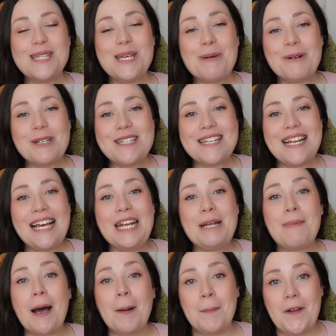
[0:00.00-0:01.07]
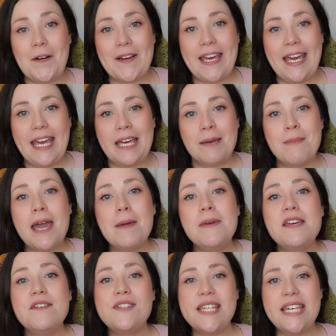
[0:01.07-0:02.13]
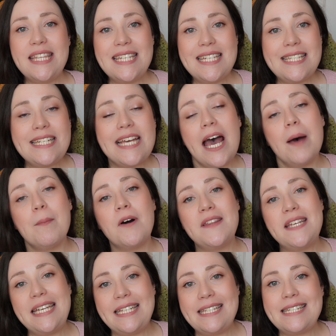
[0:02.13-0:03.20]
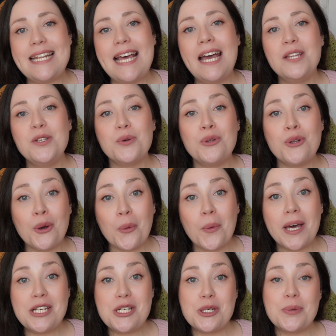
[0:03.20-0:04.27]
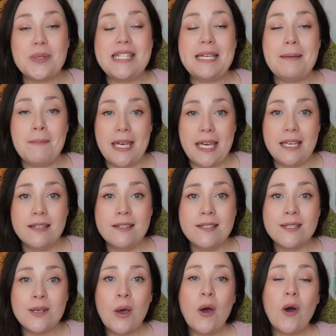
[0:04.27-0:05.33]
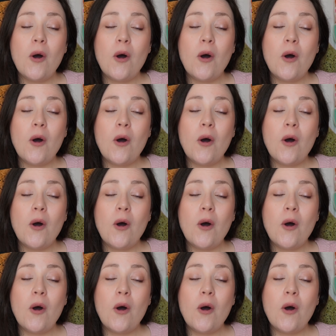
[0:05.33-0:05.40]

So you want to learn about blocking. Maybe you've seen this term on the internet and you're not quite sure what it means.